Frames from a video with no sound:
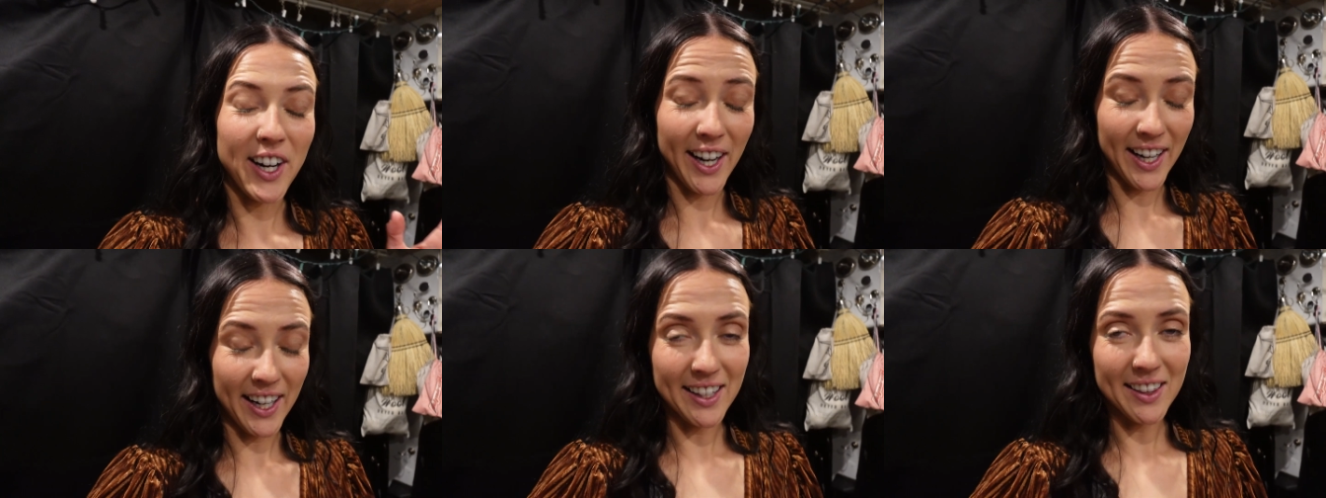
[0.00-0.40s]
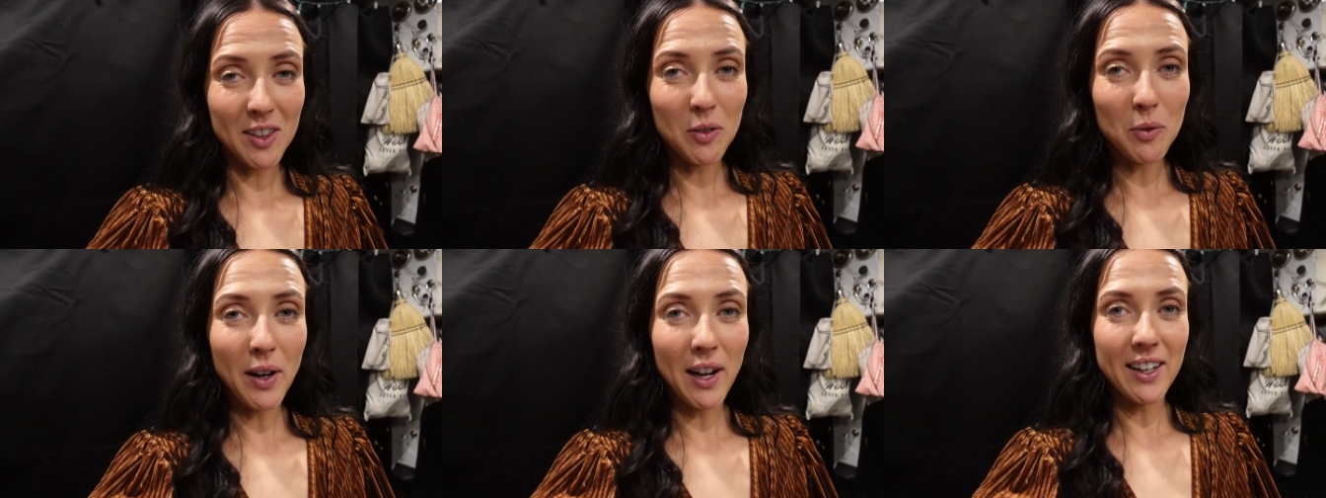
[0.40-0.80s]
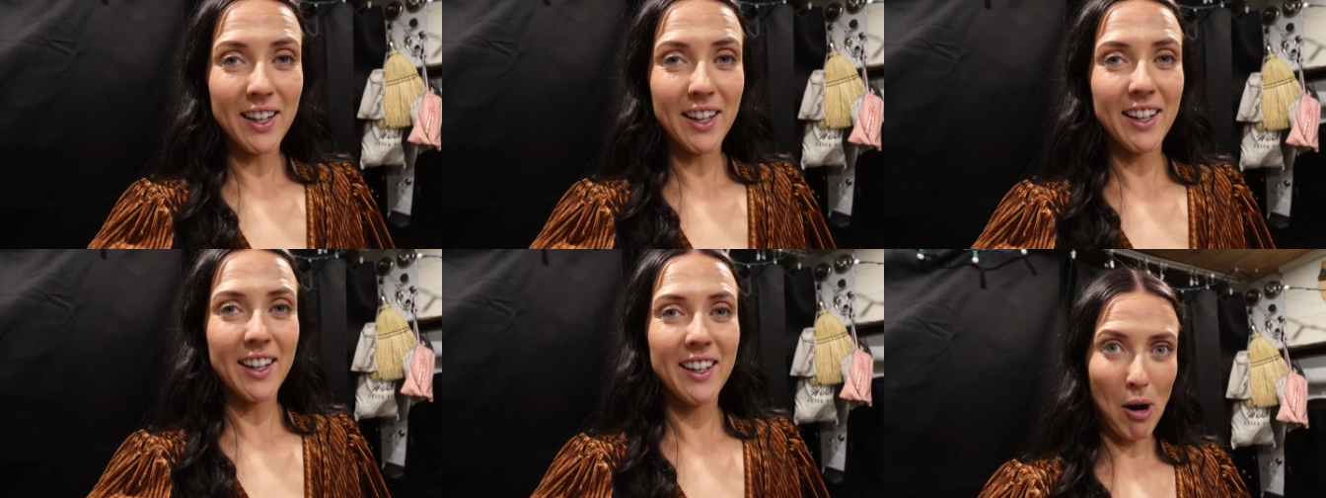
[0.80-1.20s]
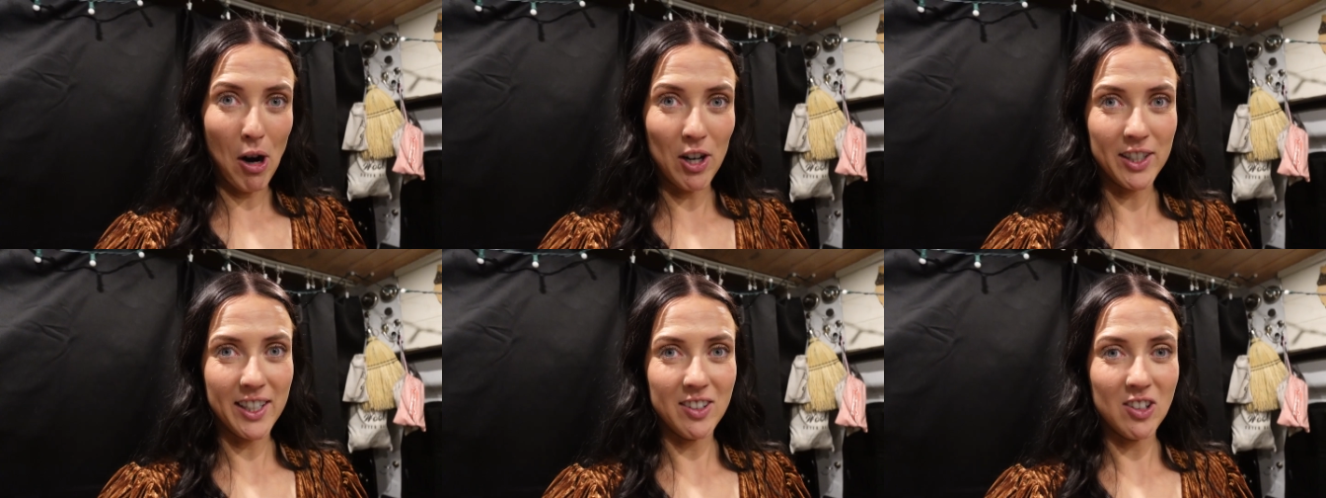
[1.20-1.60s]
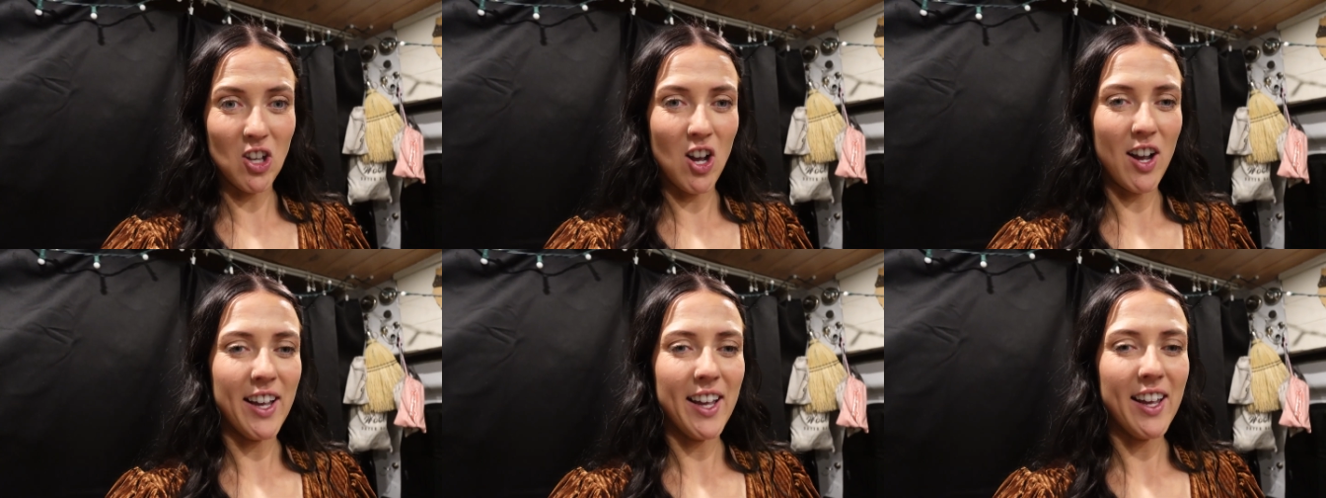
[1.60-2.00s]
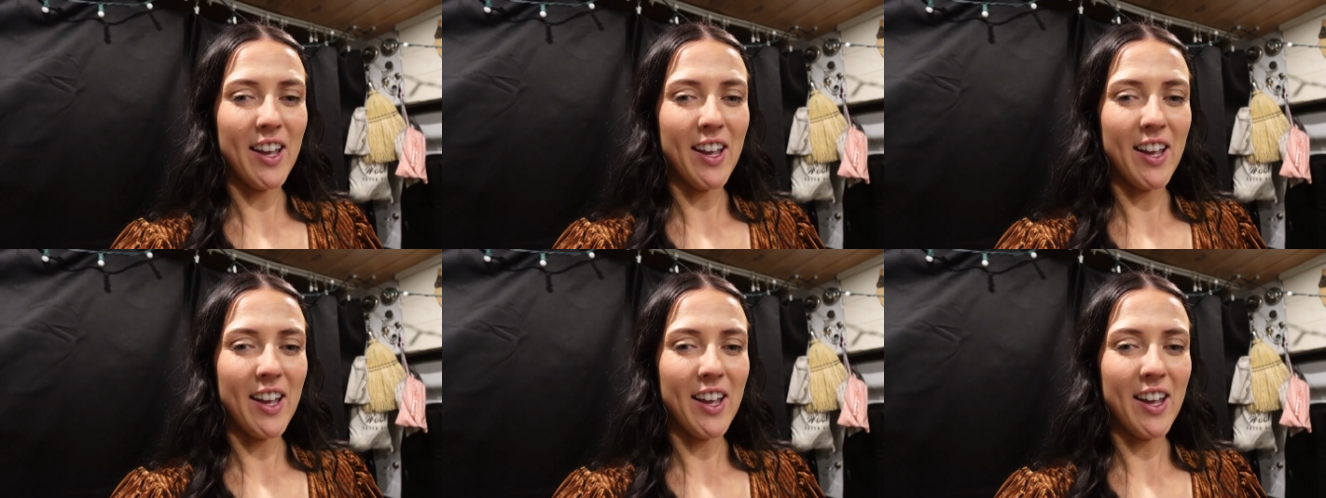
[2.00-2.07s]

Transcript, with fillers: in the Reading parking lot